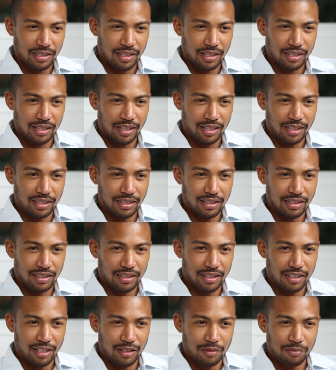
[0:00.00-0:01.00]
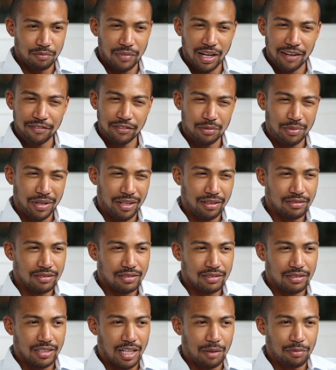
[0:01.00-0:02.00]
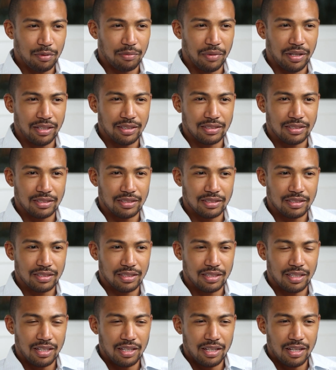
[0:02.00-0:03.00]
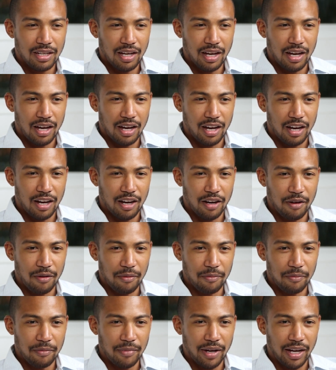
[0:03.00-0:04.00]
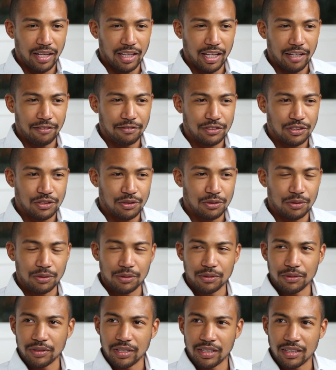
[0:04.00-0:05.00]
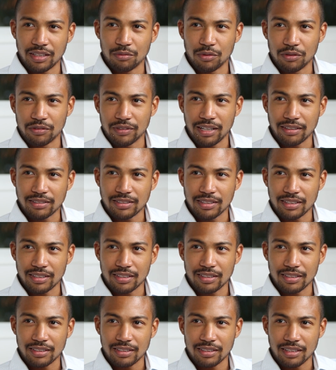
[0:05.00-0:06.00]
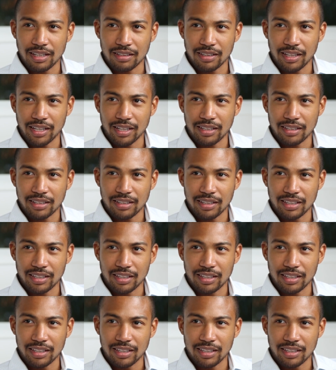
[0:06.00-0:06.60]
And then after about a couple months, I left school and then moved out to LA.